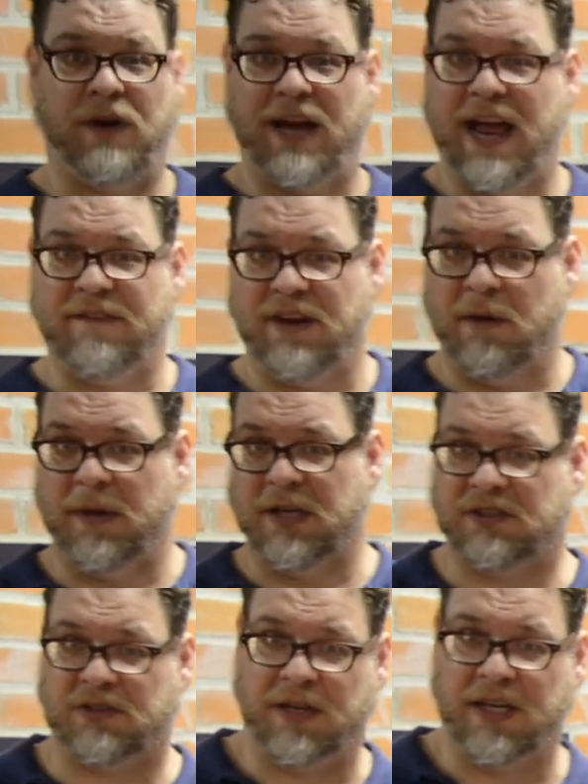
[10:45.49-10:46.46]
We have an
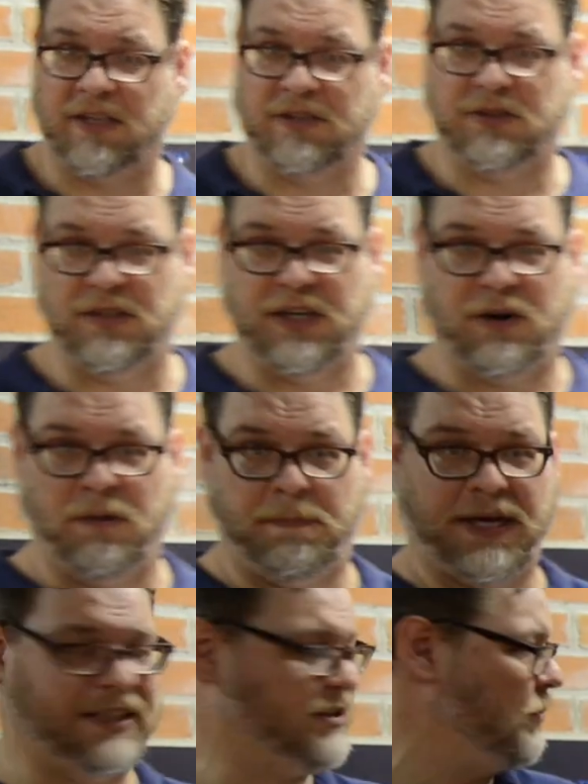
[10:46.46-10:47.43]
almost 300-year-old
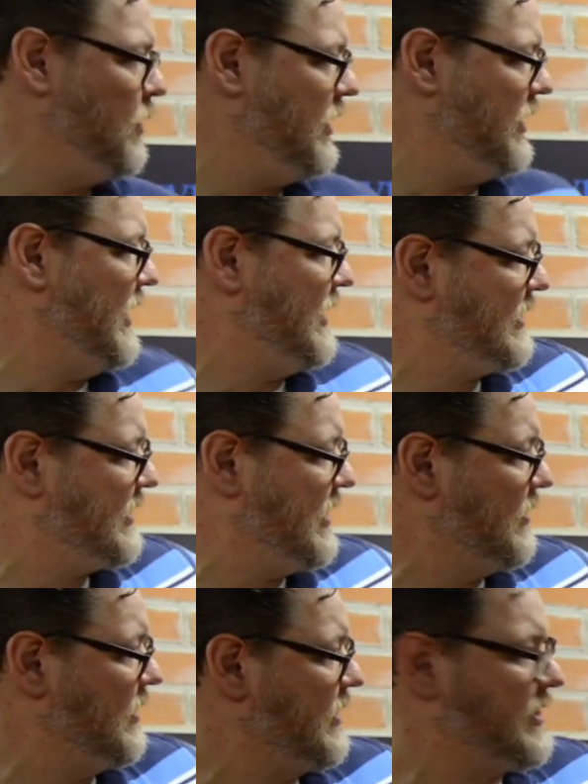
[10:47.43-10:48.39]
piece of wood that
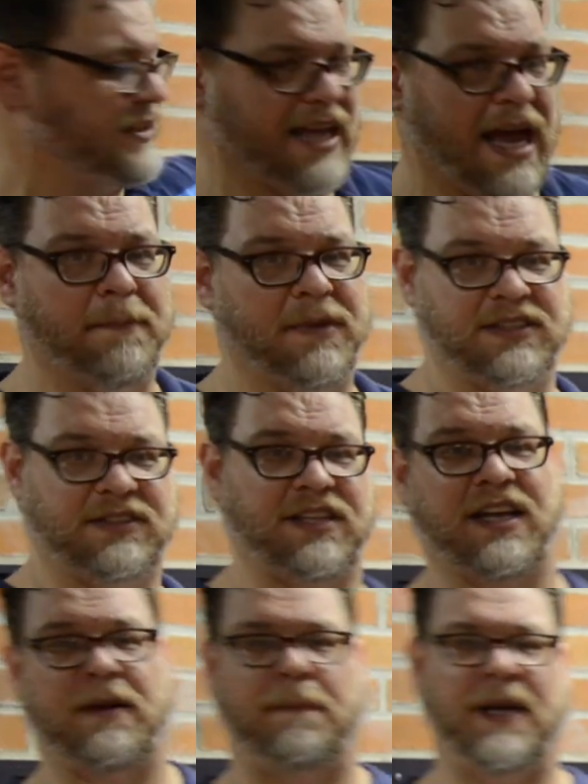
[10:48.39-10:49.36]
still looks that much
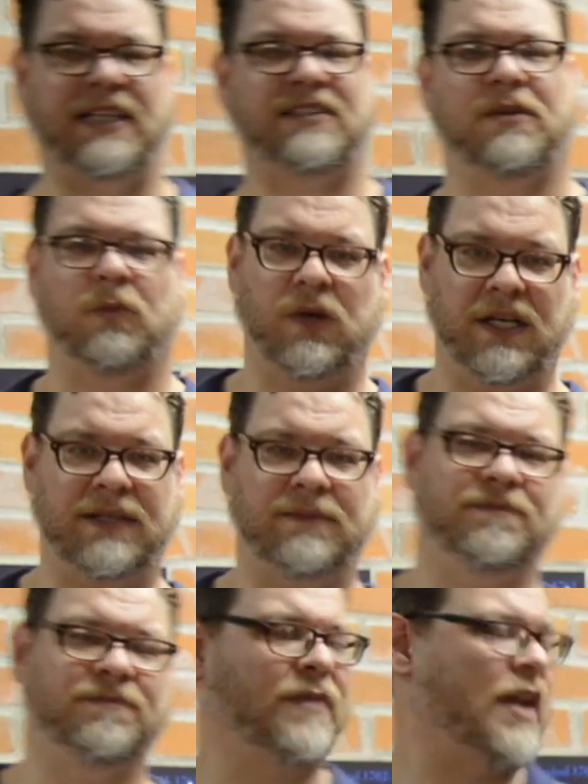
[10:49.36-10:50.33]
like a piece of wood.
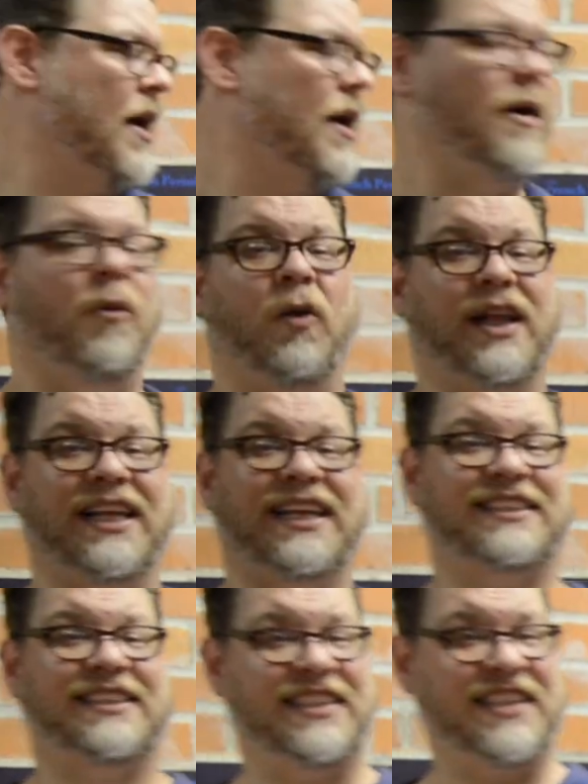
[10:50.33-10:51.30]
Well,
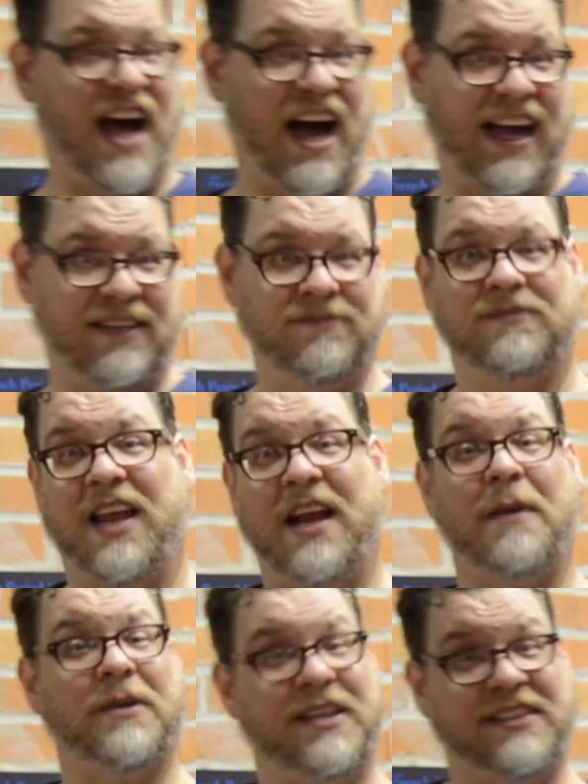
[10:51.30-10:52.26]
it's not. And
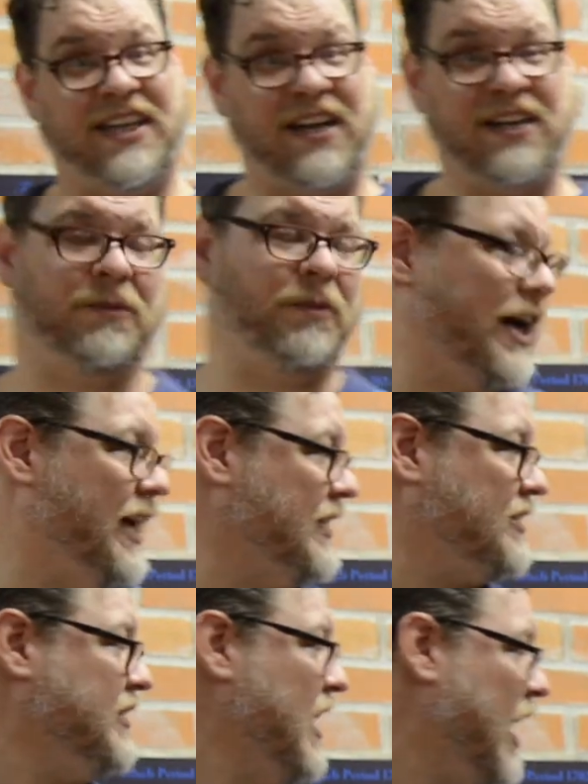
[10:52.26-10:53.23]
I'm going to tell you why
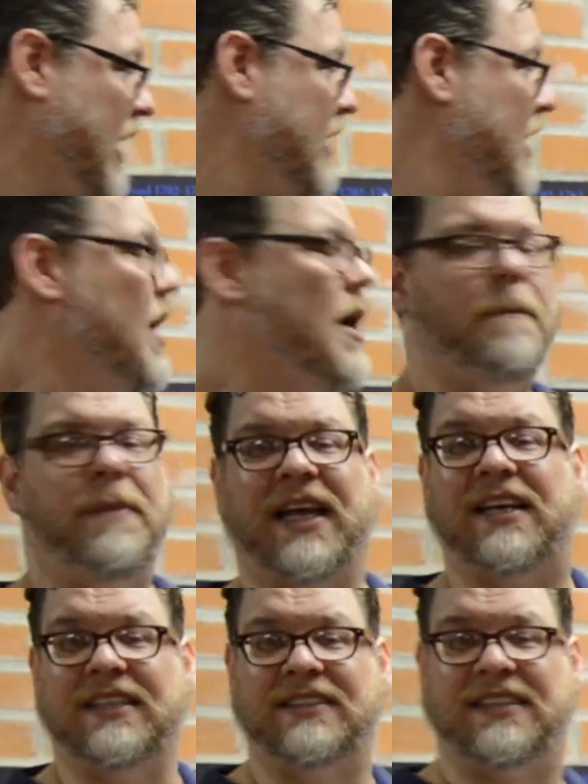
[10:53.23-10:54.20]
it's not.
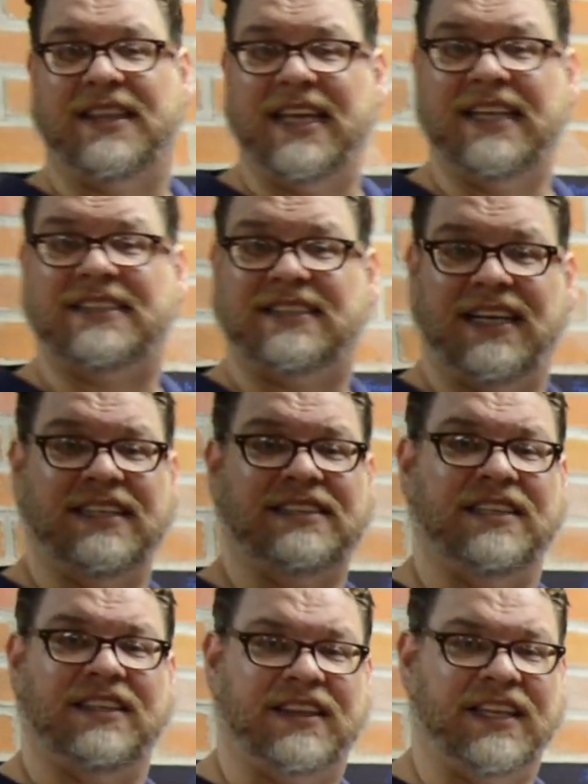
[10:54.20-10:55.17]
Because this
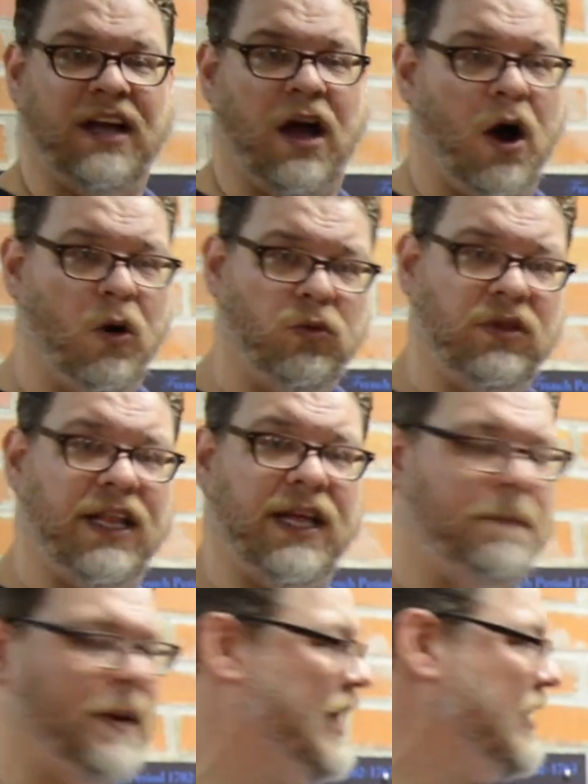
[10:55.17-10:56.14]
isn't the
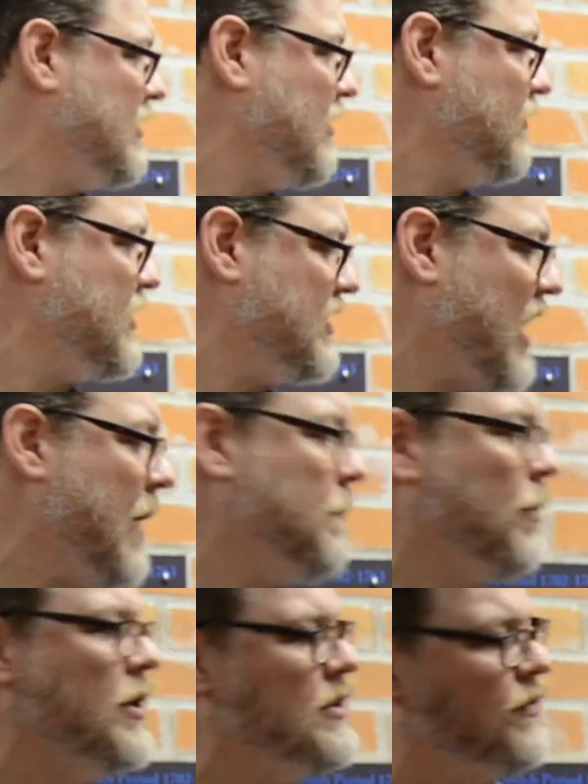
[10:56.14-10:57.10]
only piece of
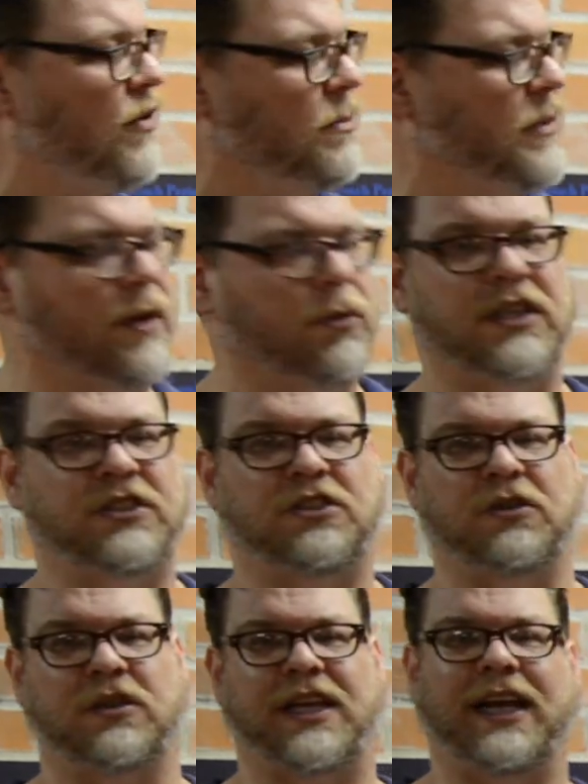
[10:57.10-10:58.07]
cypress from the
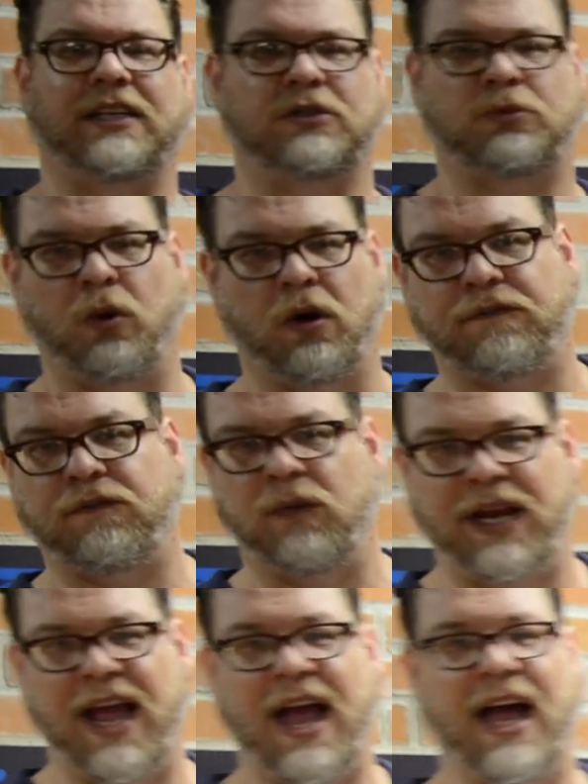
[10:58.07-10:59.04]
original King's Wharf
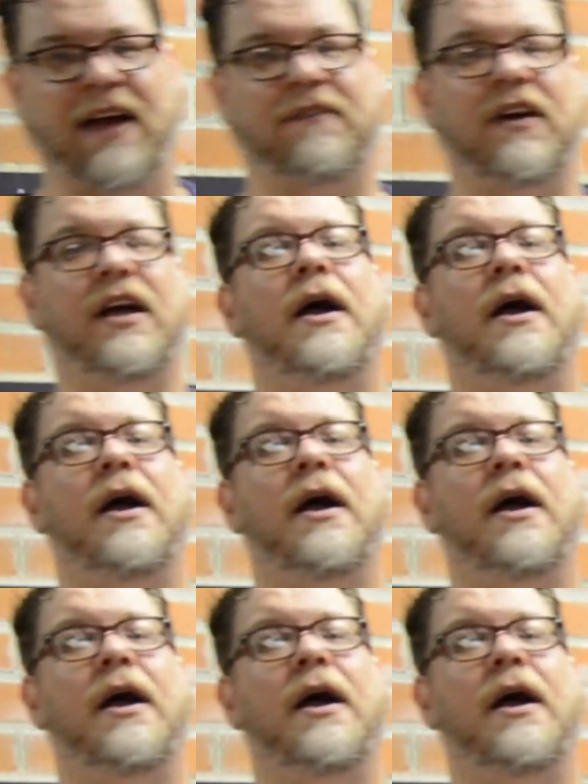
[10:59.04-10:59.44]
we have.